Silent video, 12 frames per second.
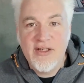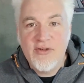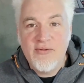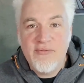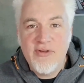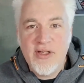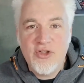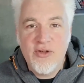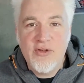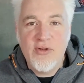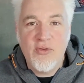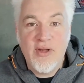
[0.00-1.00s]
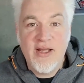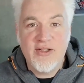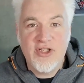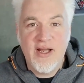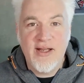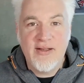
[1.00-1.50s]
a new feature, the Krea.ai
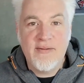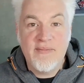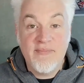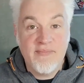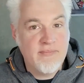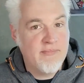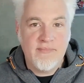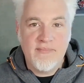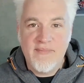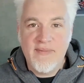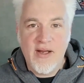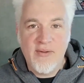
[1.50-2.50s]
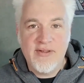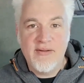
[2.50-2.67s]
Chat. Now it's